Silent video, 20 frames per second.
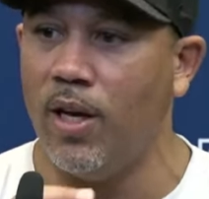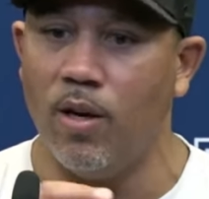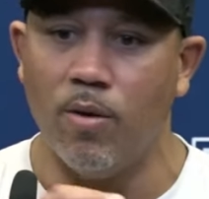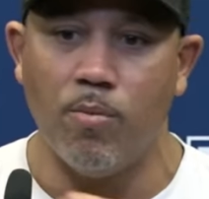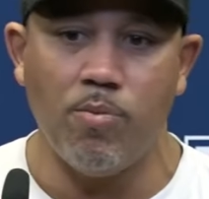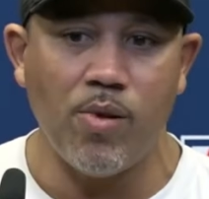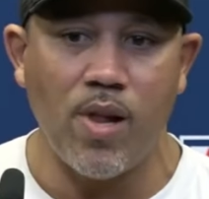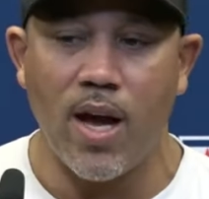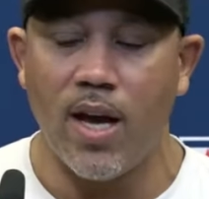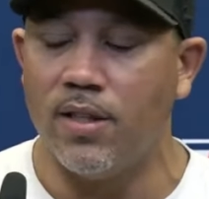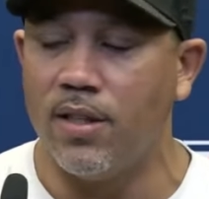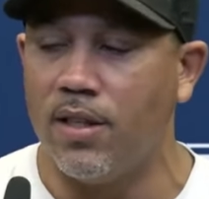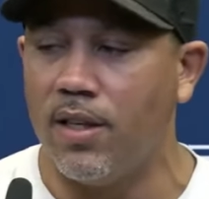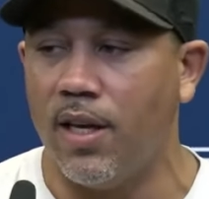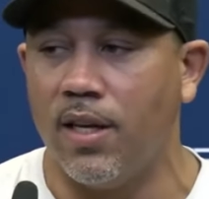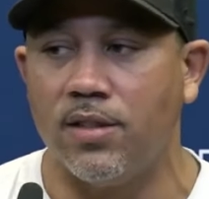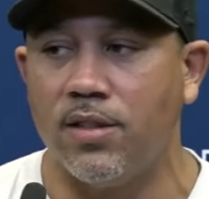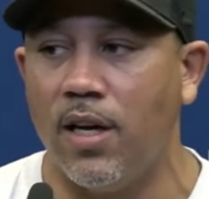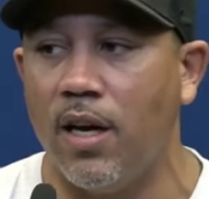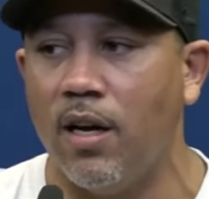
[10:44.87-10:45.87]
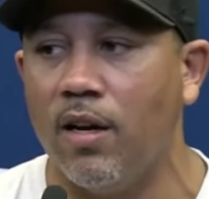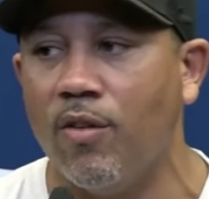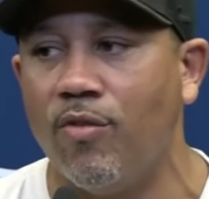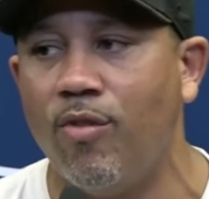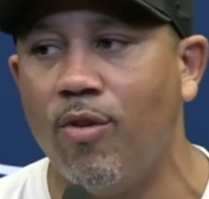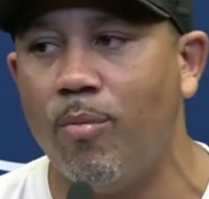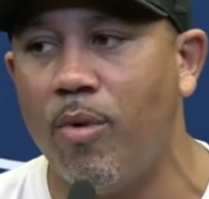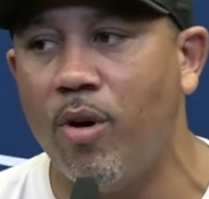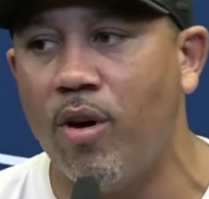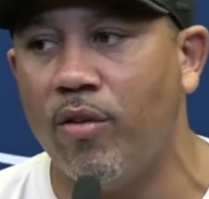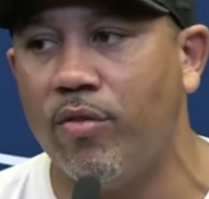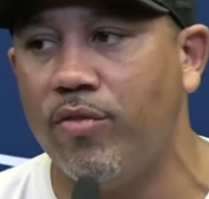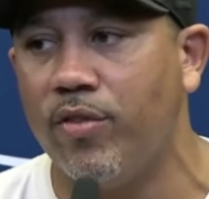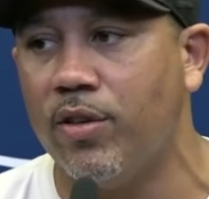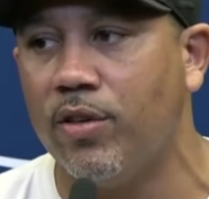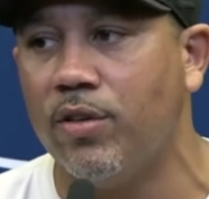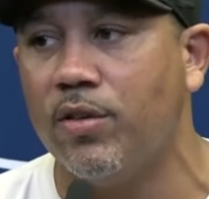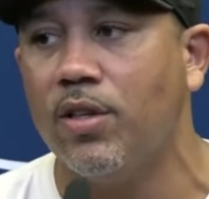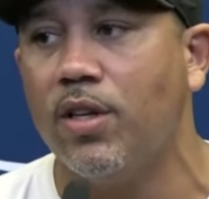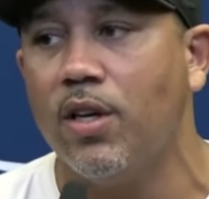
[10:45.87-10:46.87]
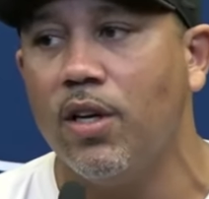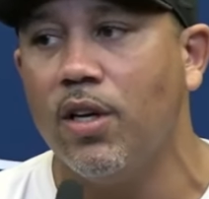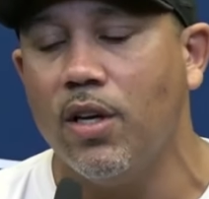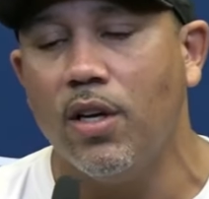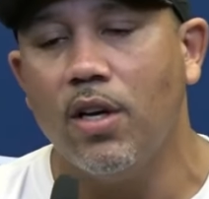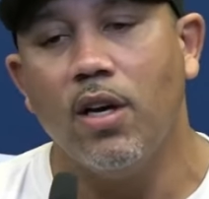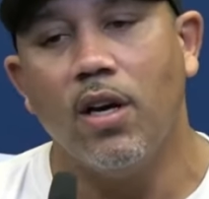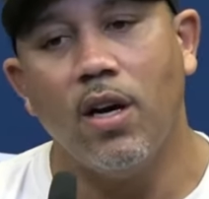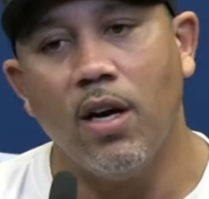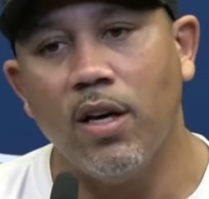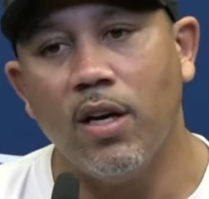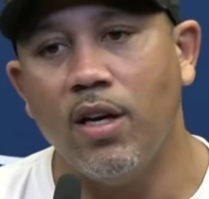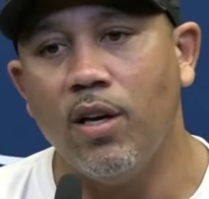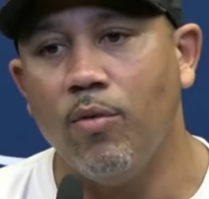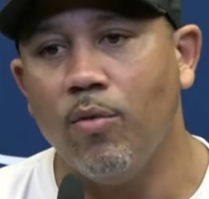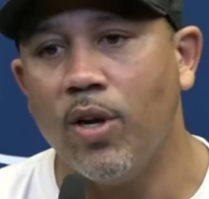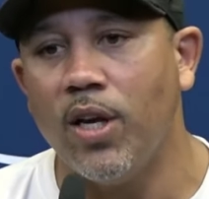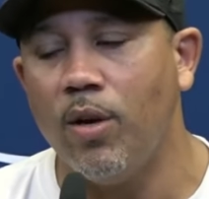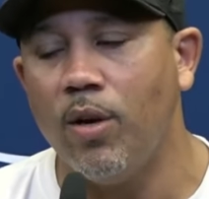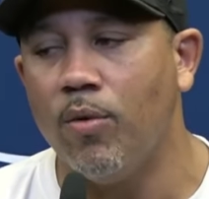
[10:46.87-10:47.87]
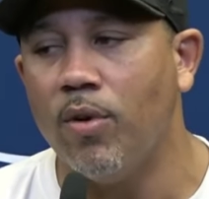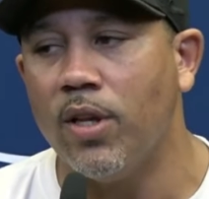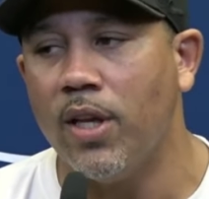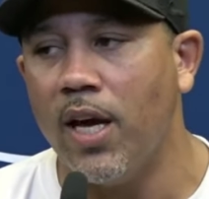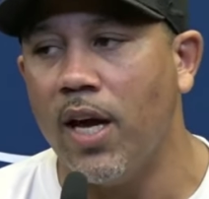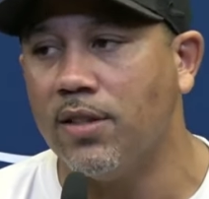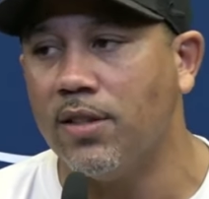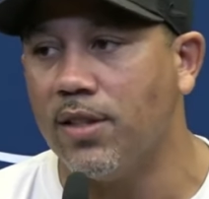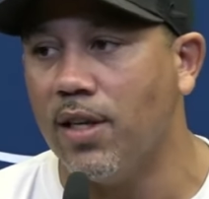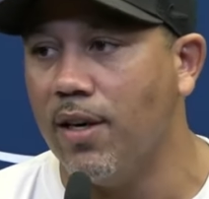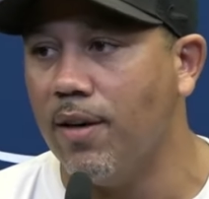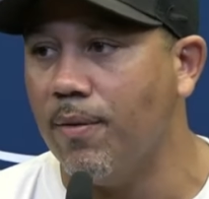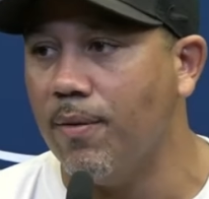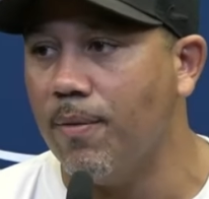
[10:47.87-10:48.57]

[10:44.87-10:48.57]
and apply it the next day on the football field, he really has that.